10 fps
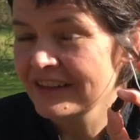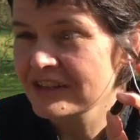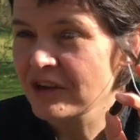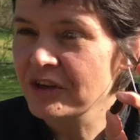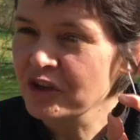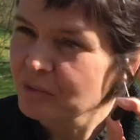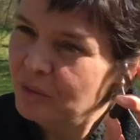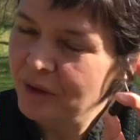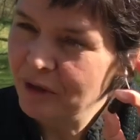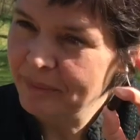So
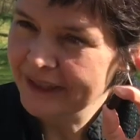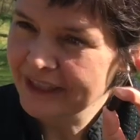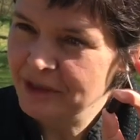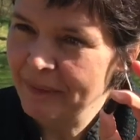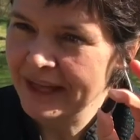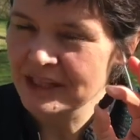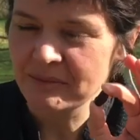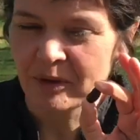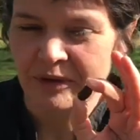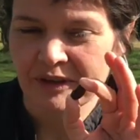human well-being depends
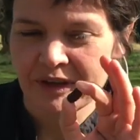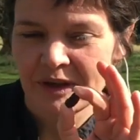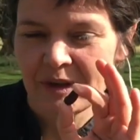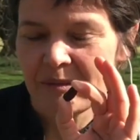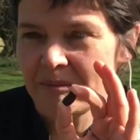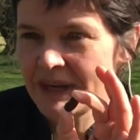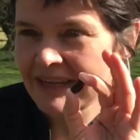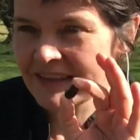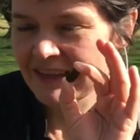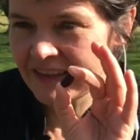upon
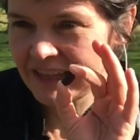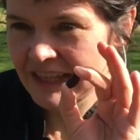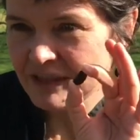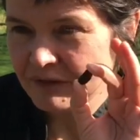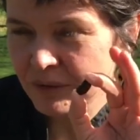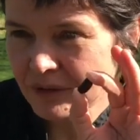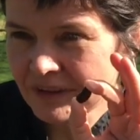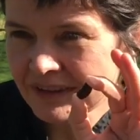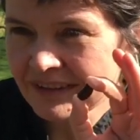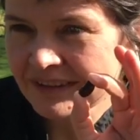meeting the needs of all